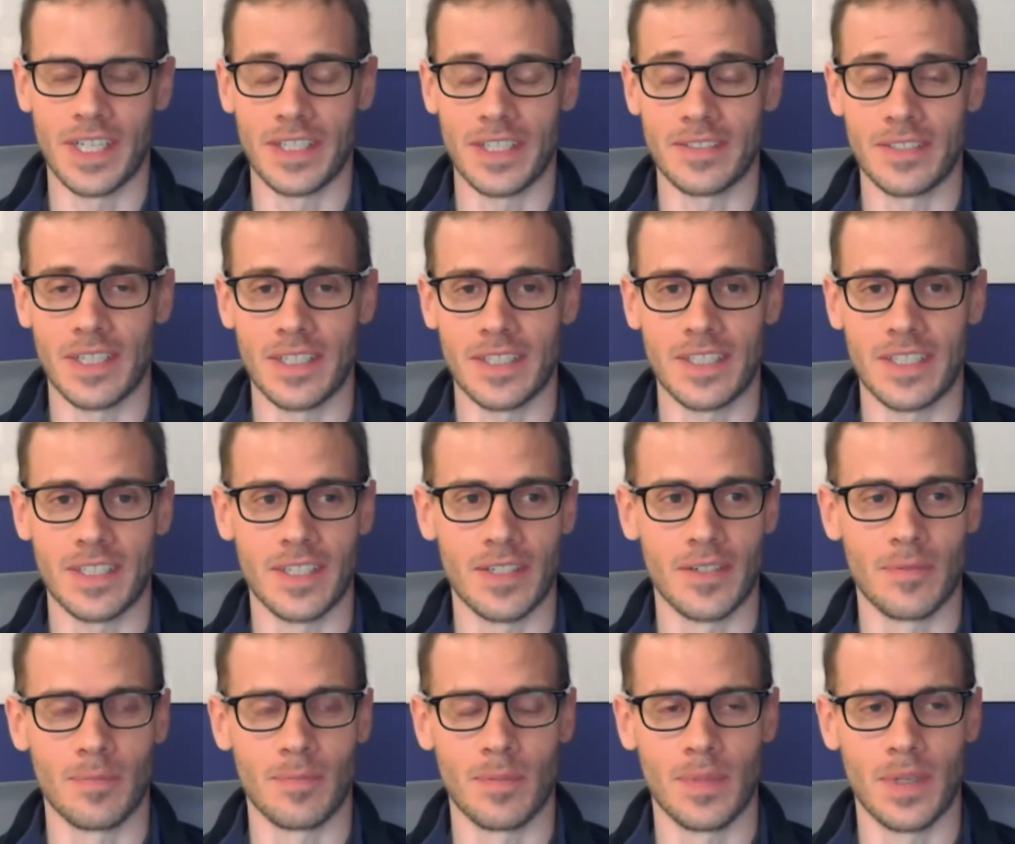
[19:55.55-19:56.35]
It's
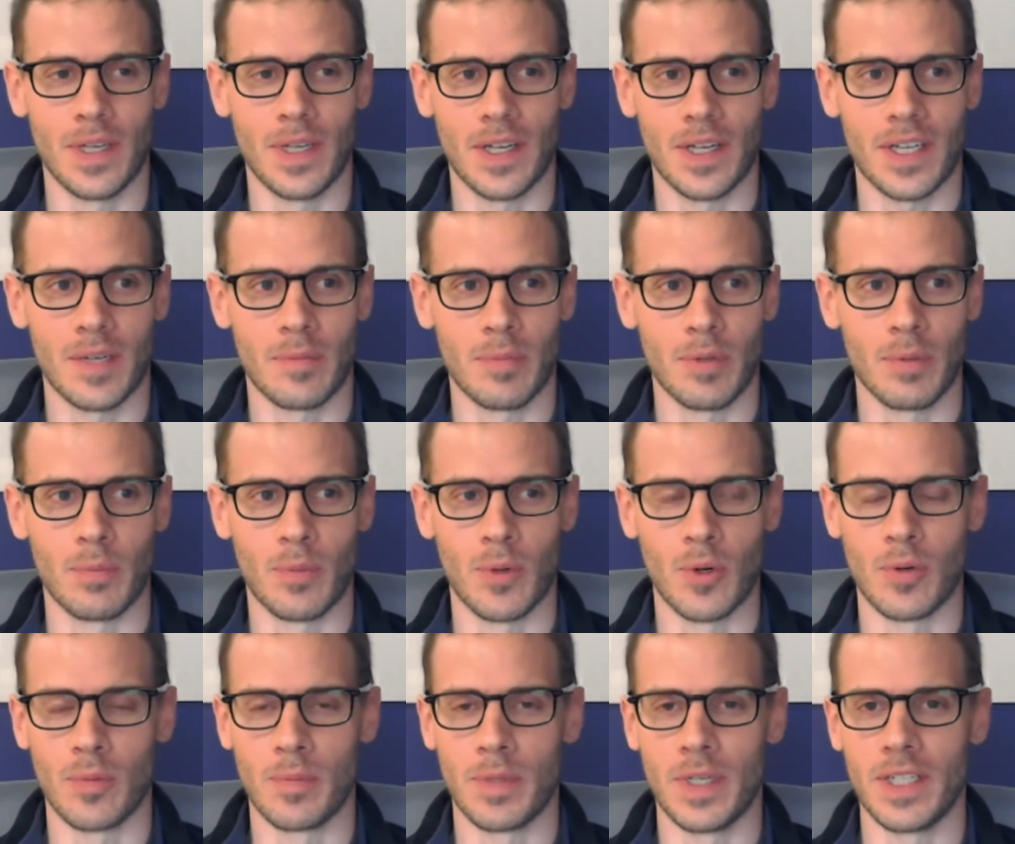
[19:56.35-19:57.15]
actually a couple
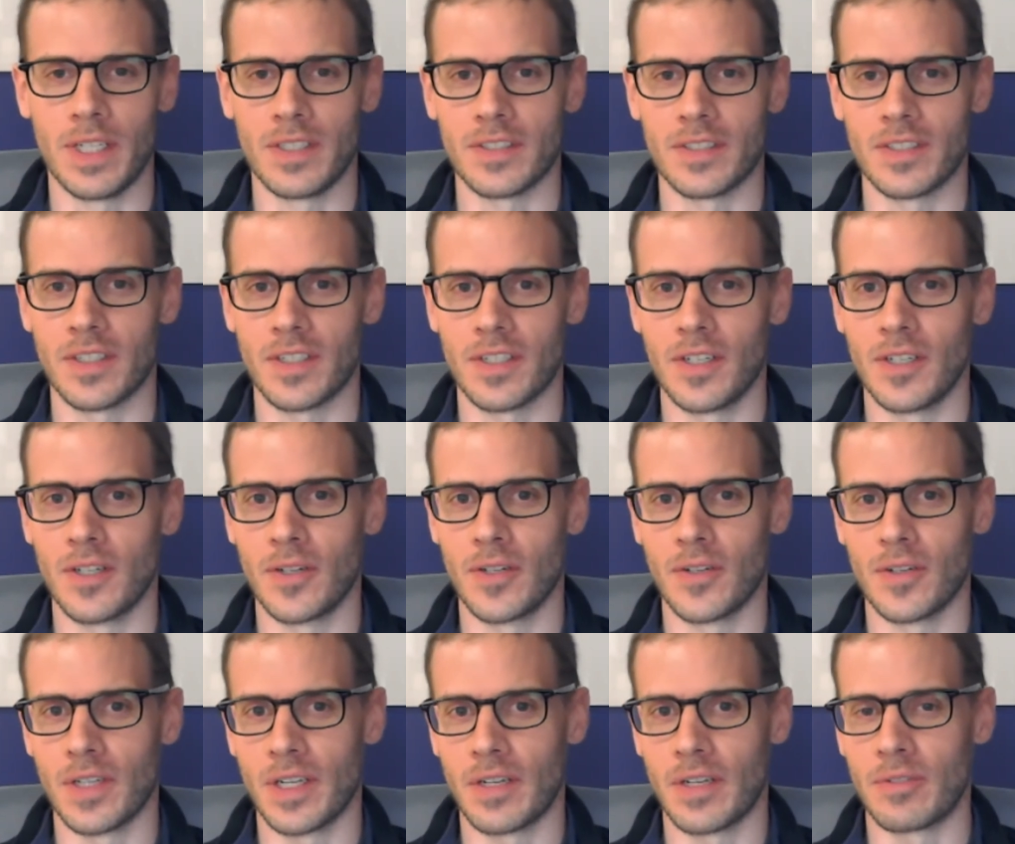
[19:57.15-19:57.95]
board meetings
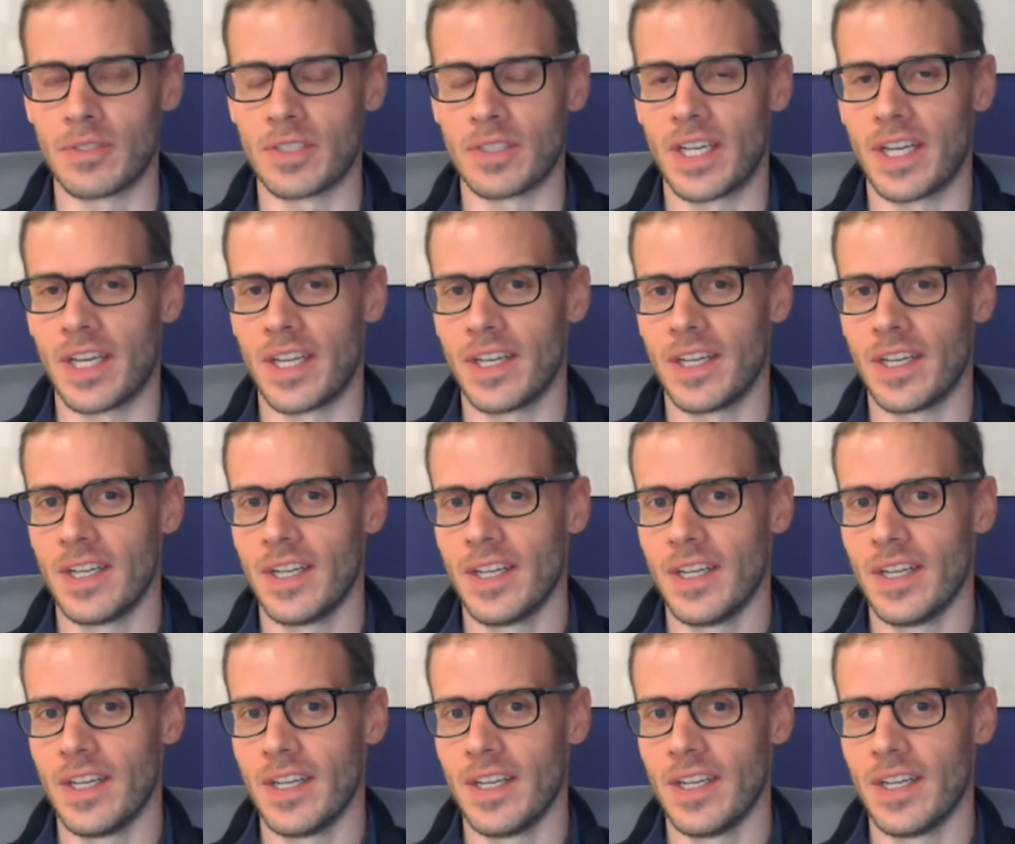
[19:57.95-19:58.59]
ago I was at,